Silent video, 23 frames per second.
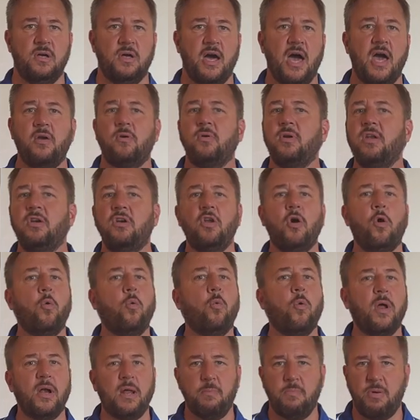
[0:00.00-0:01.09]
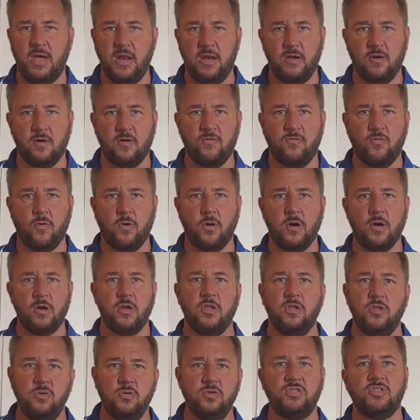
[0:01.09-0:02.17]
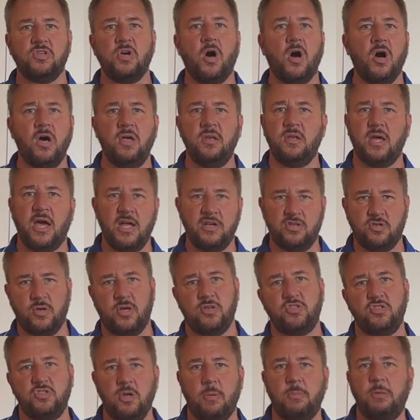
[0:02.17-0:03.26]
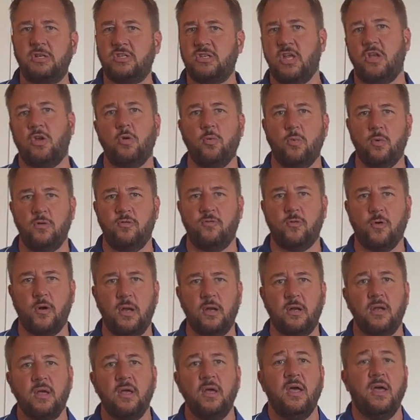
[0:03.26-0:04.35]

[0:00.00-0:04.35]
I don't need to know what I'm petting her for. You saw it. I trust you. I'm going to take your word for it.